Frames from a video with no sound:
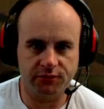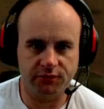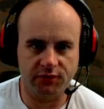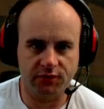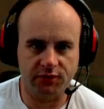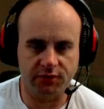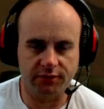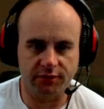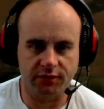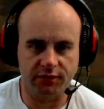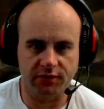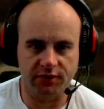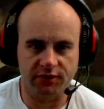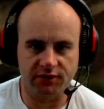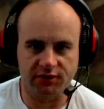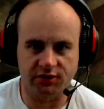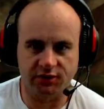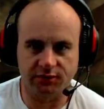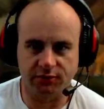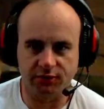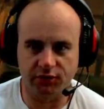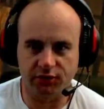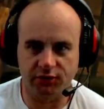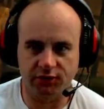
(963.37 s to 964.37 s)
Let me guess, they're
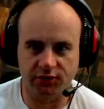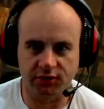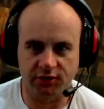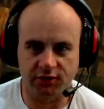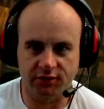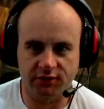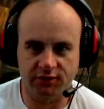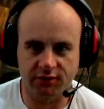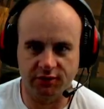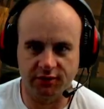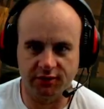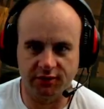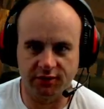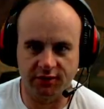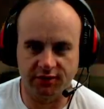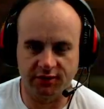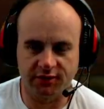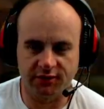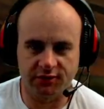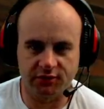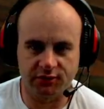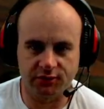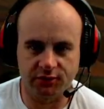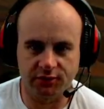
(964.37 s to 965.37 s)
both gonna turn down
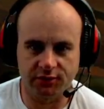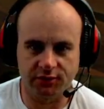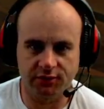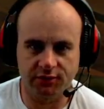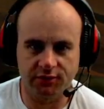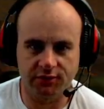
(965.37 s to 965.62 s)
this way.